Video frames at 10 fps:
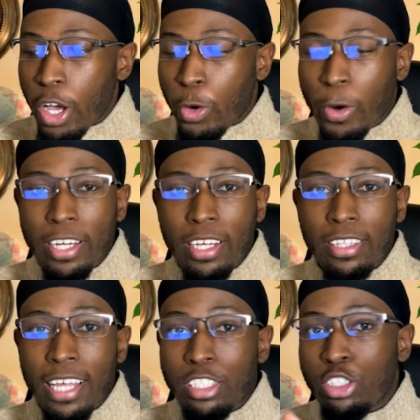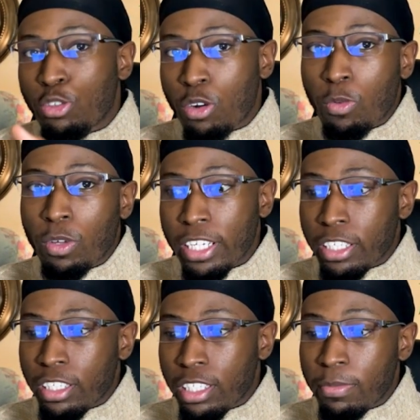create that strong
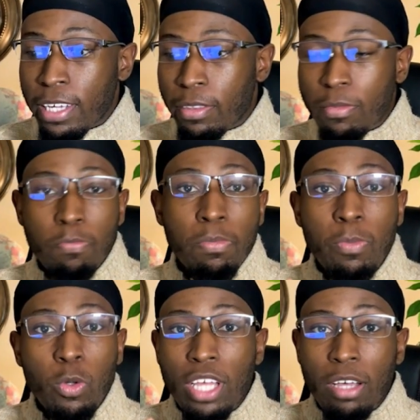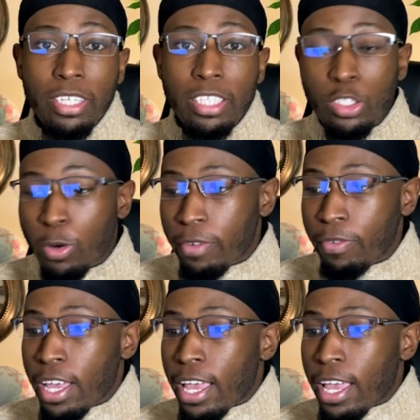relationship that people nowadays crave,